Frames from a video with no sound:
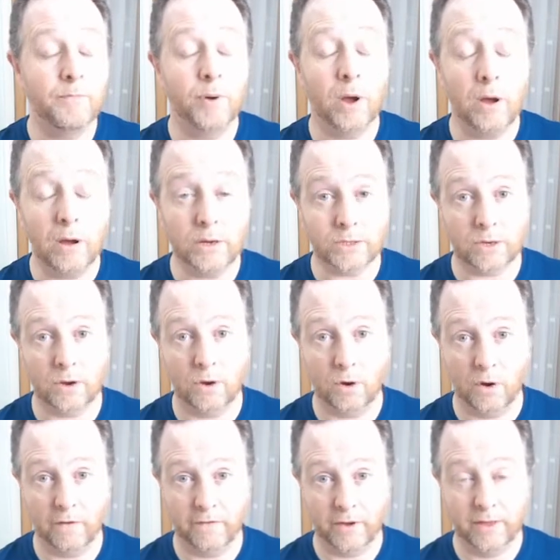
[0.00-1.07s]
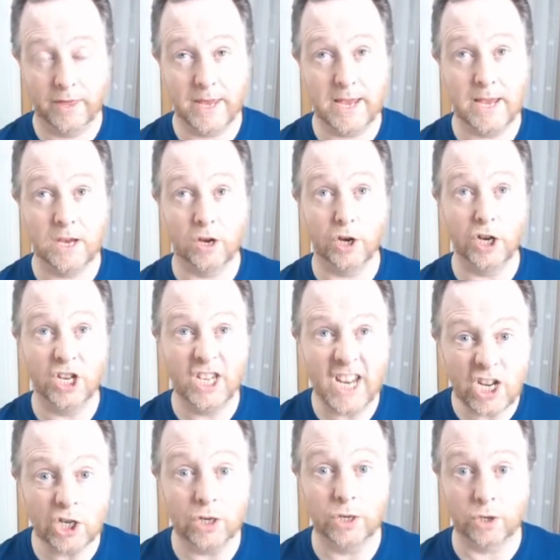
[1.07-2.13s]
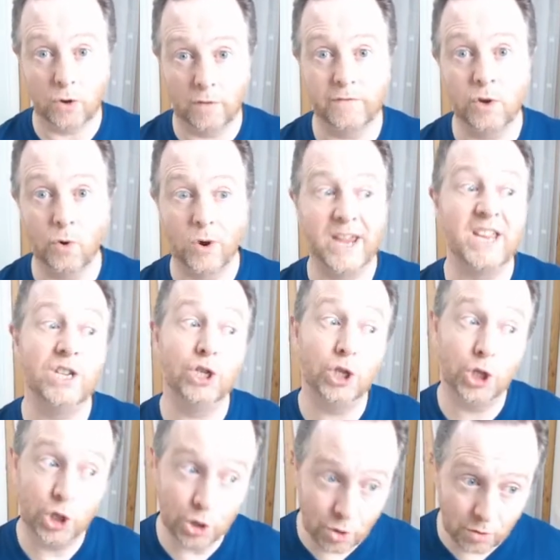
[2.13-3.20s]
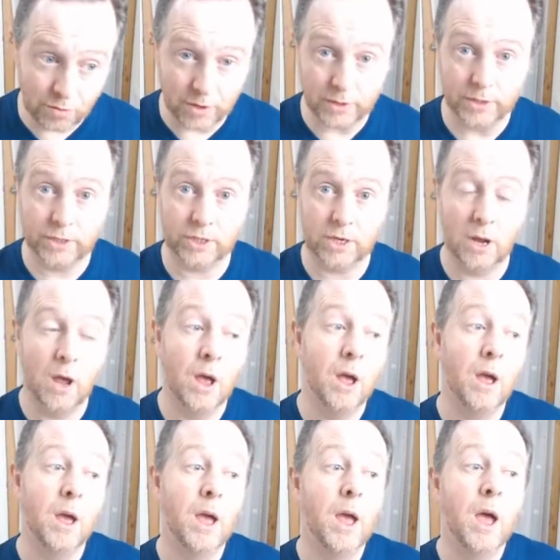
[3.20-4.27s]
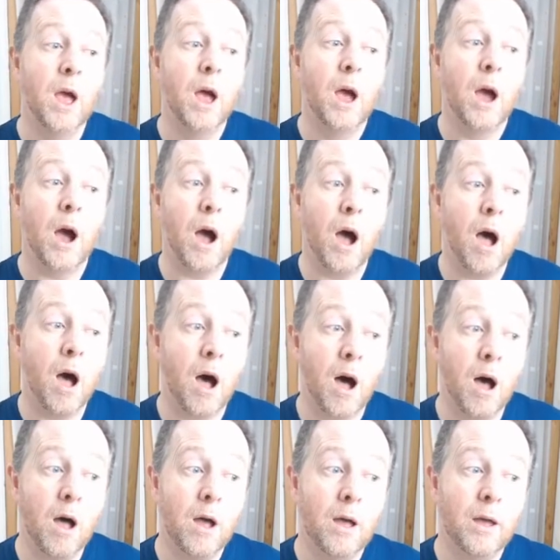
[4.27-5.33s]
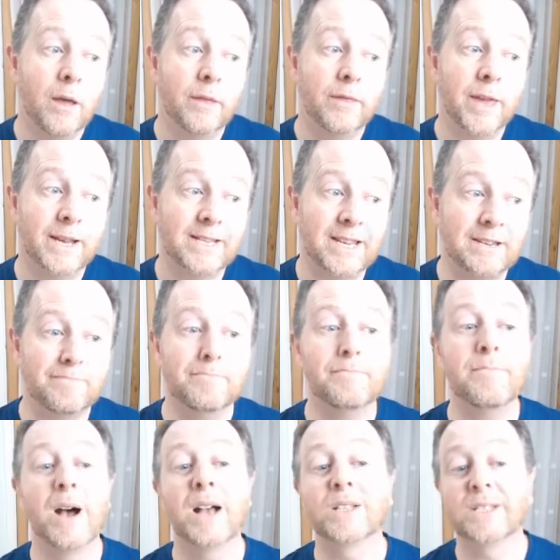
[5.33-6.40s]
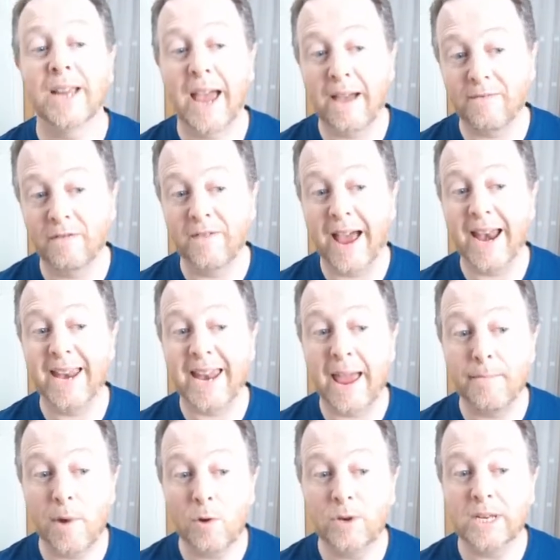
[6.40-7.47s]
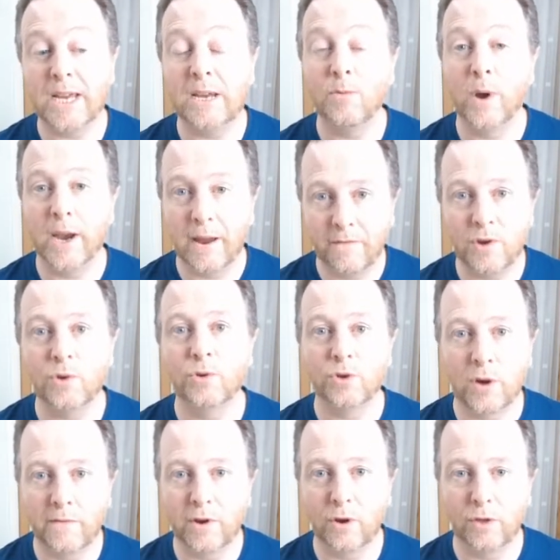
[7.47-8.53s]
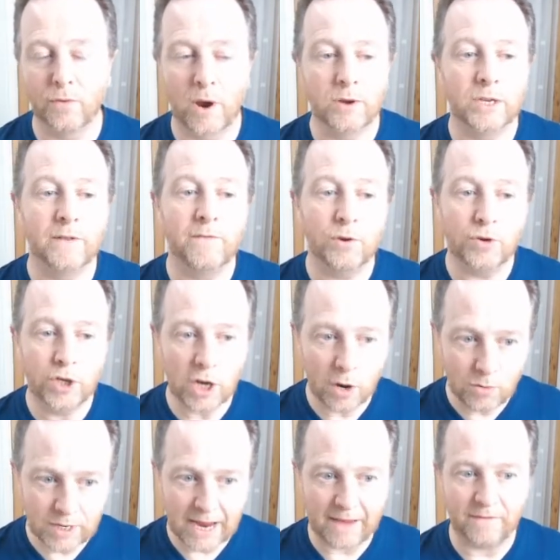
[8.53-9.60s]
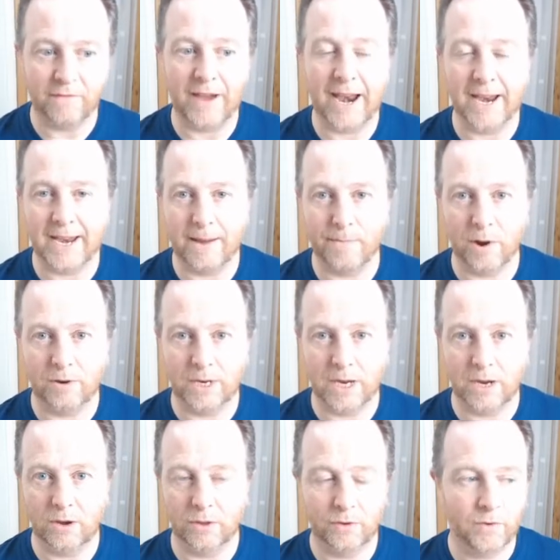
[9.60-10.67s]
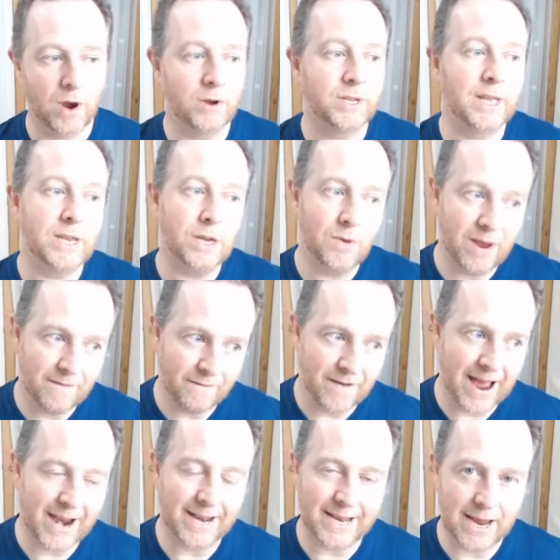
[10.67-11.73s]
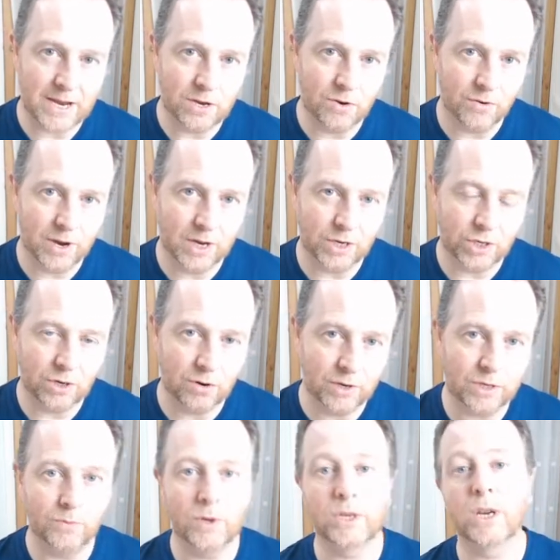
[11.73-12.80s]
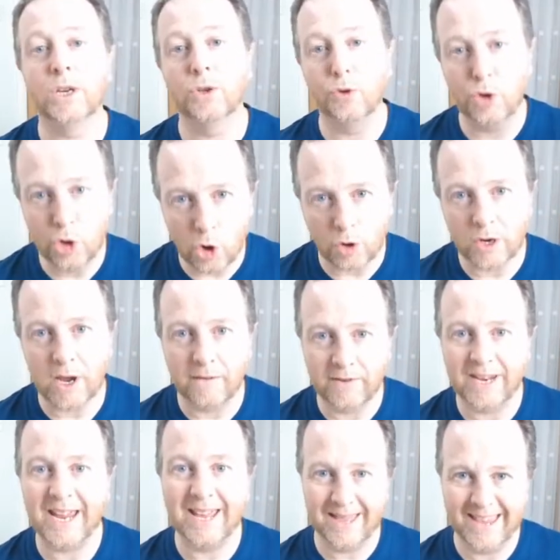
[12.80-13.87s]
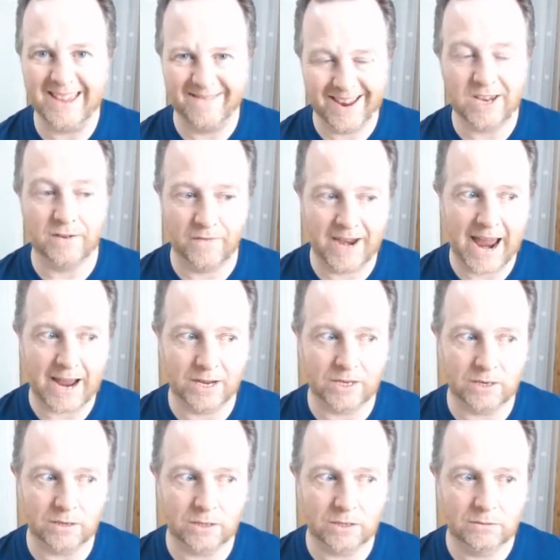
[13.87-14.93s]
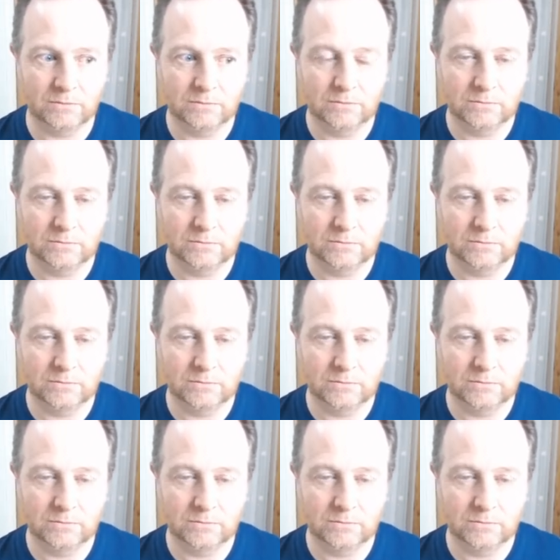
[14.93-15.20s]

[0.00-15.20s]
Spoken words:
part of the conditions of your insurance are that it must have a valid MOT whenever you're driving on the roads. If you don't have a valid MOT on the roads, then you invalidate your insurance, in which case you're not covered in the event of an accident,